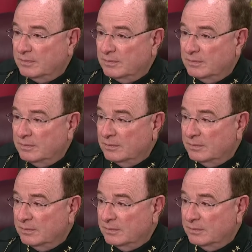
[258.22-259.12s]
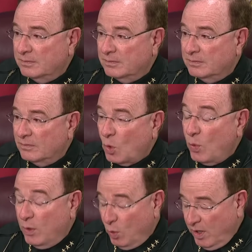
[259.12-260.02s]
You said you will hold her accountable.
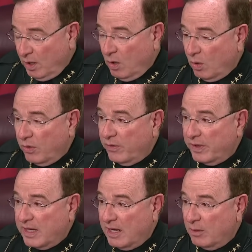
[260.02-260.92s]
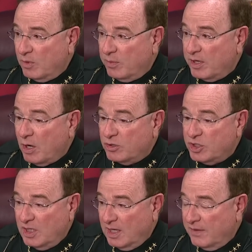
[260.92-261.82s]
We will hold her accountable because
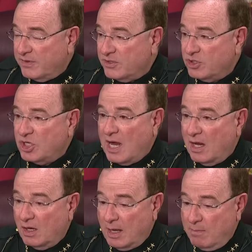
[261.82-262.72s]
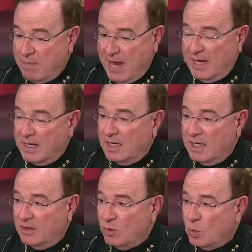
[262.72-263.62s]
she left this child abandoned
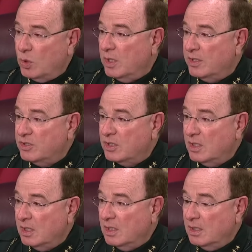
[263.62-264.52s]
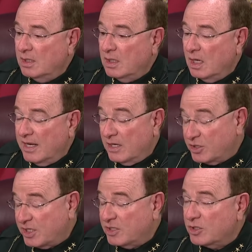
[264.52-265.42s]
in the woods,
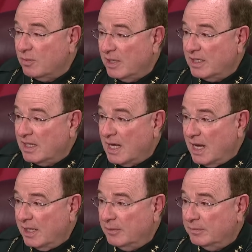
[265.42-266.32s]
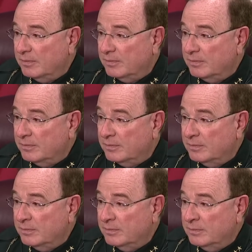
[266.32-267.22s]
ostensibly to die. And so
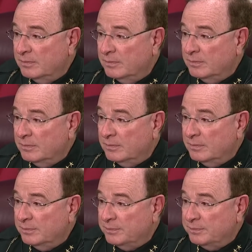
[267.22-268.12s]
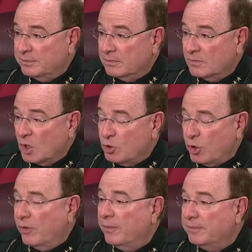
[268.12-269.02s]
we're talking about child neglect charge.
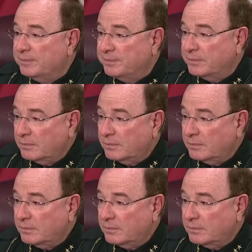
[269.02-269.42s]
Sure. Yeah.